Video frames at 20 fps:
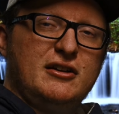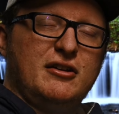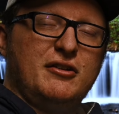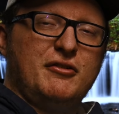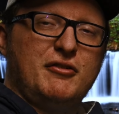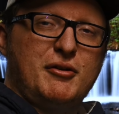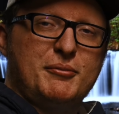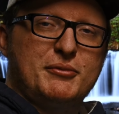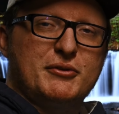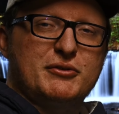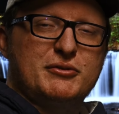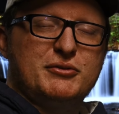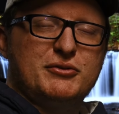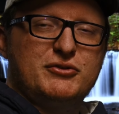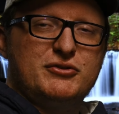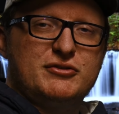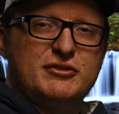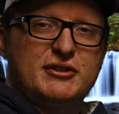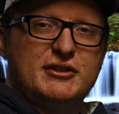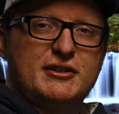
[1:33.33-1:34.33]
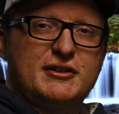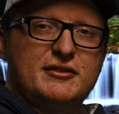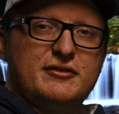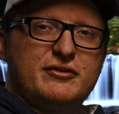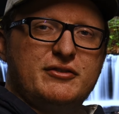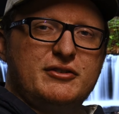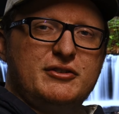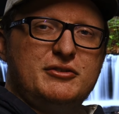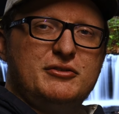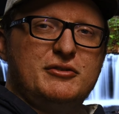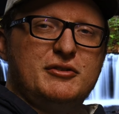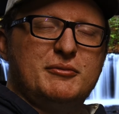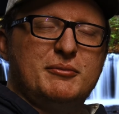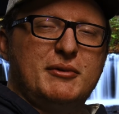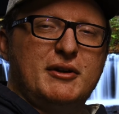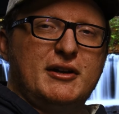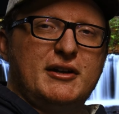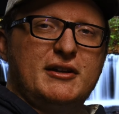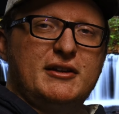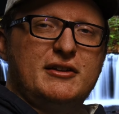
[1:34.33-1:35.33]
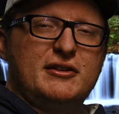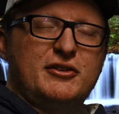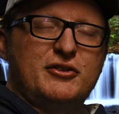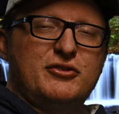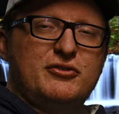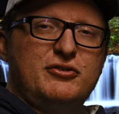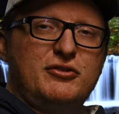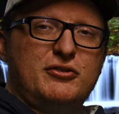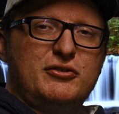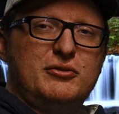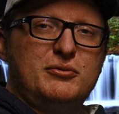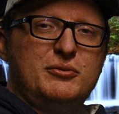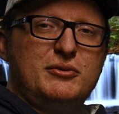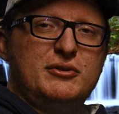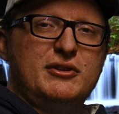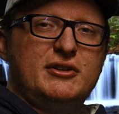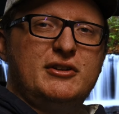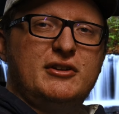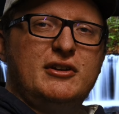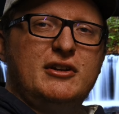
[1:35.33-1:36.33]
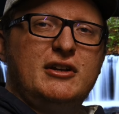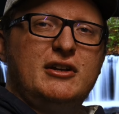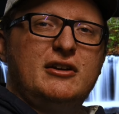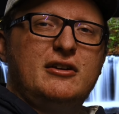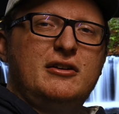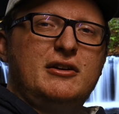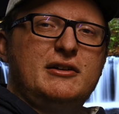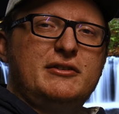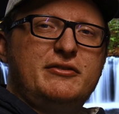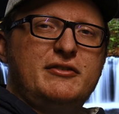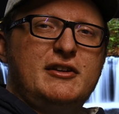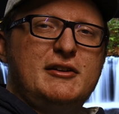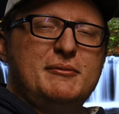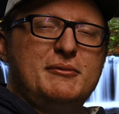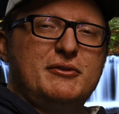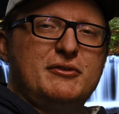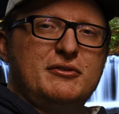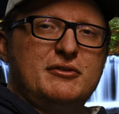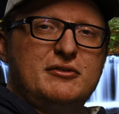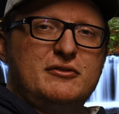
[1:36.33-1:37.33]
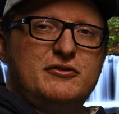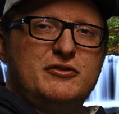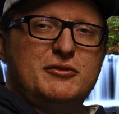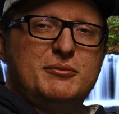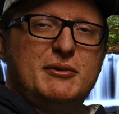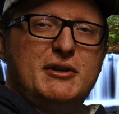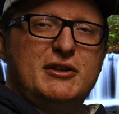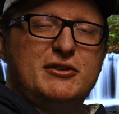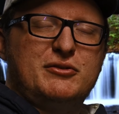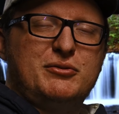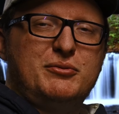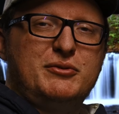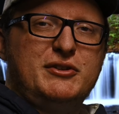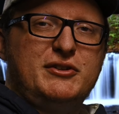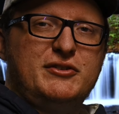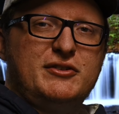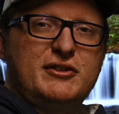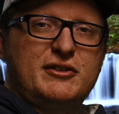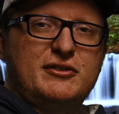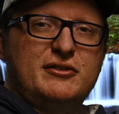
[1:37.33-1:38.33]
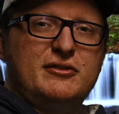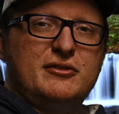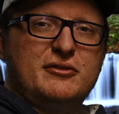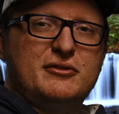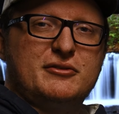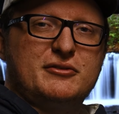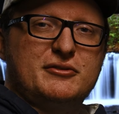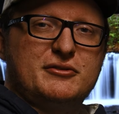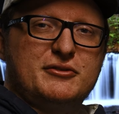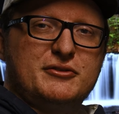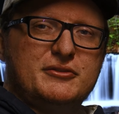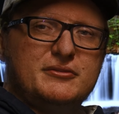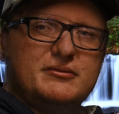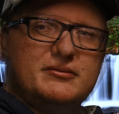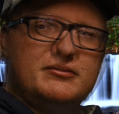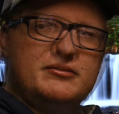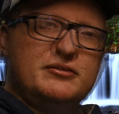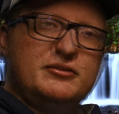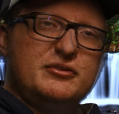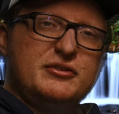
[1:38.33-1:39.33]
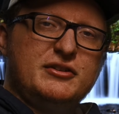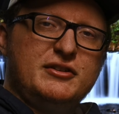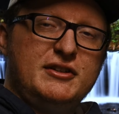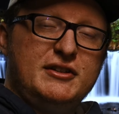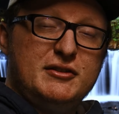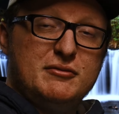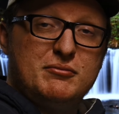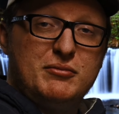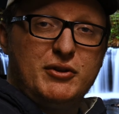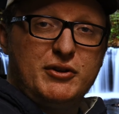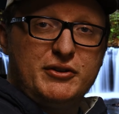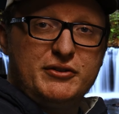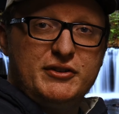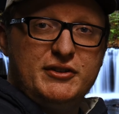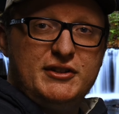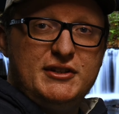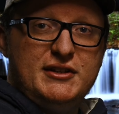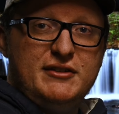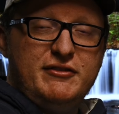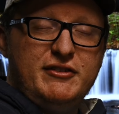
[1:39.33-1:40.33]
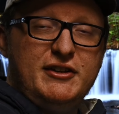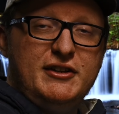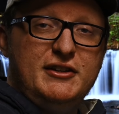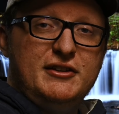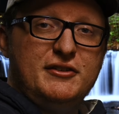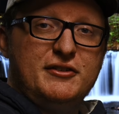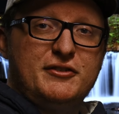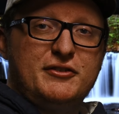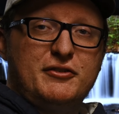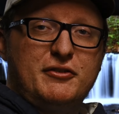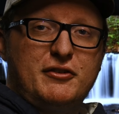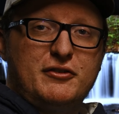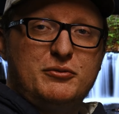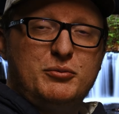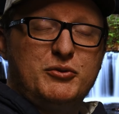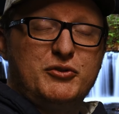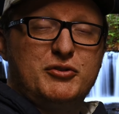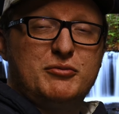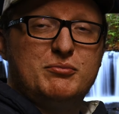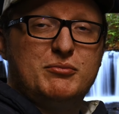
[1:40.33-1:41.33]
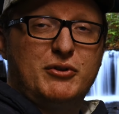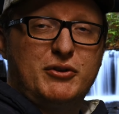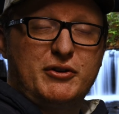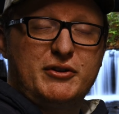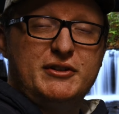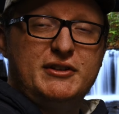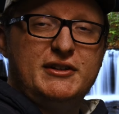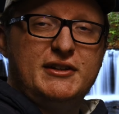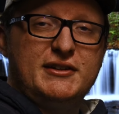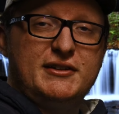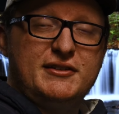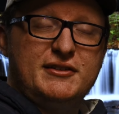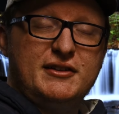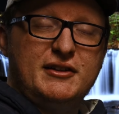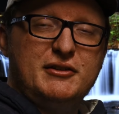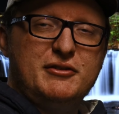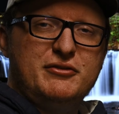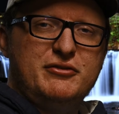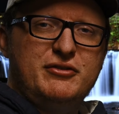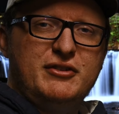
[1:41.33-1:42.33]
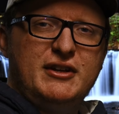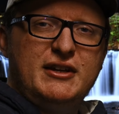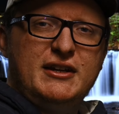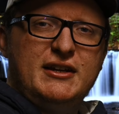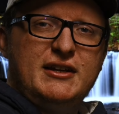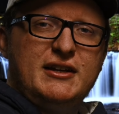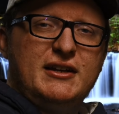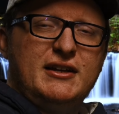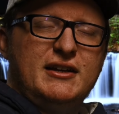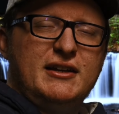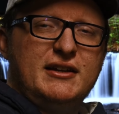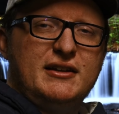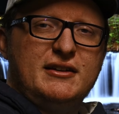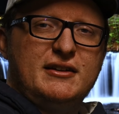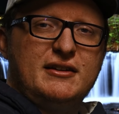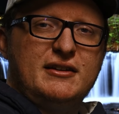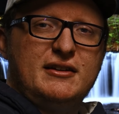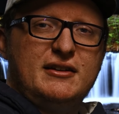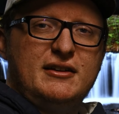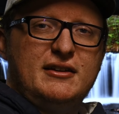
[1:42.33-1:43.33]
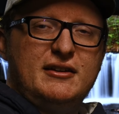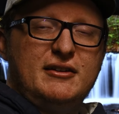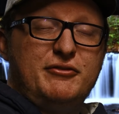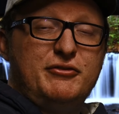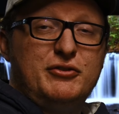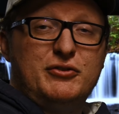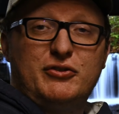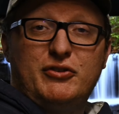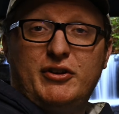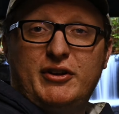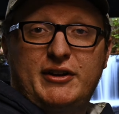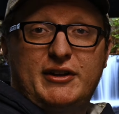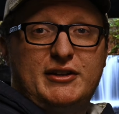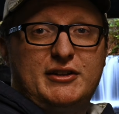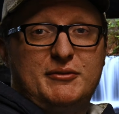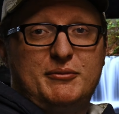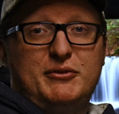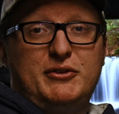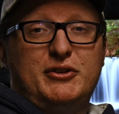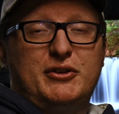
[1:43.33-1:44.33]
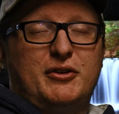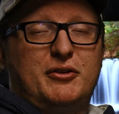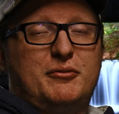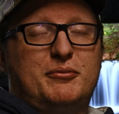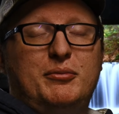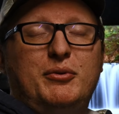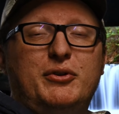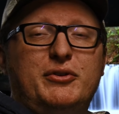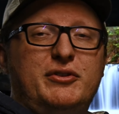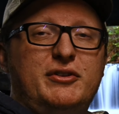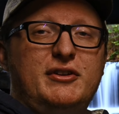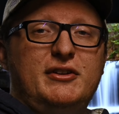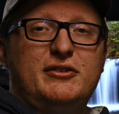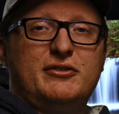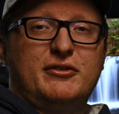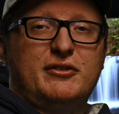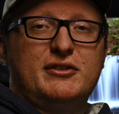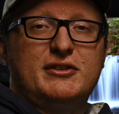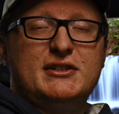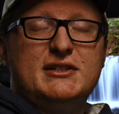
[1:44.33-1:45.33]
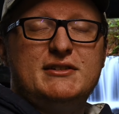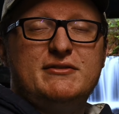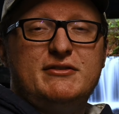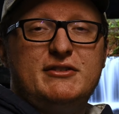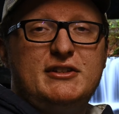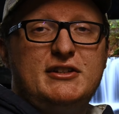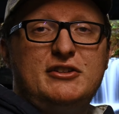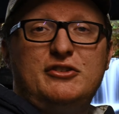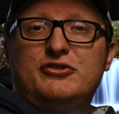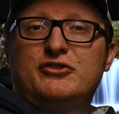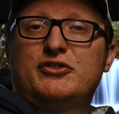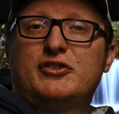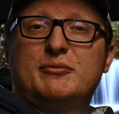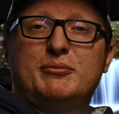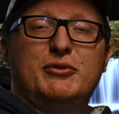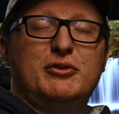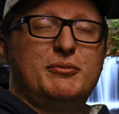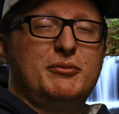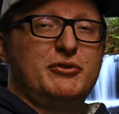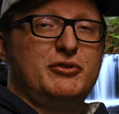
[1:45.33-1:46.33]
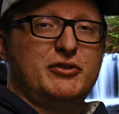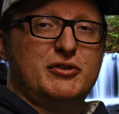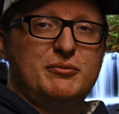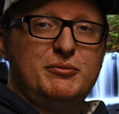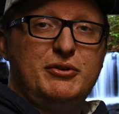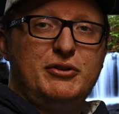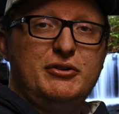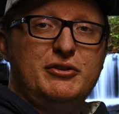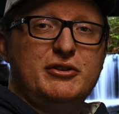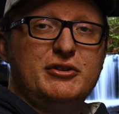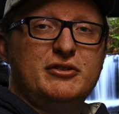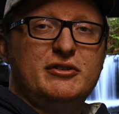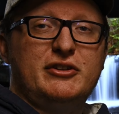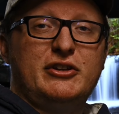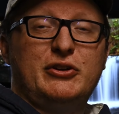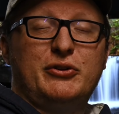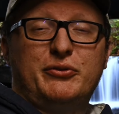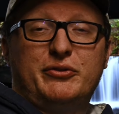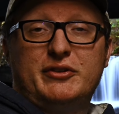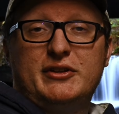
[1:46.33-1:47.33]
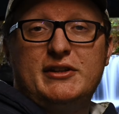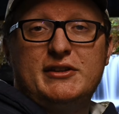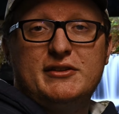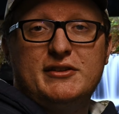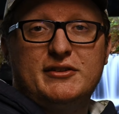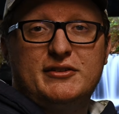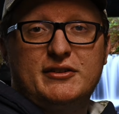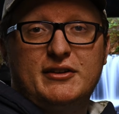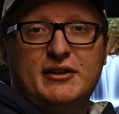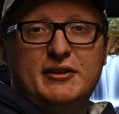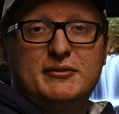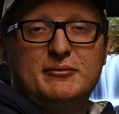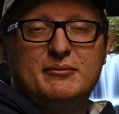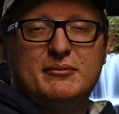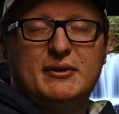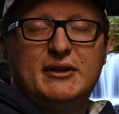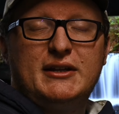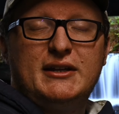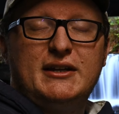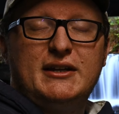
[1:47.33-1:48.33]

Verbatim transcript: an optical drive, you can buy an external one off Amazon for about $26. So you're going to need to burn the DVD is software to burn it itself. And if you're not going to, you know, put these on DVD and you're just going to put them on your computer, you don't need this item.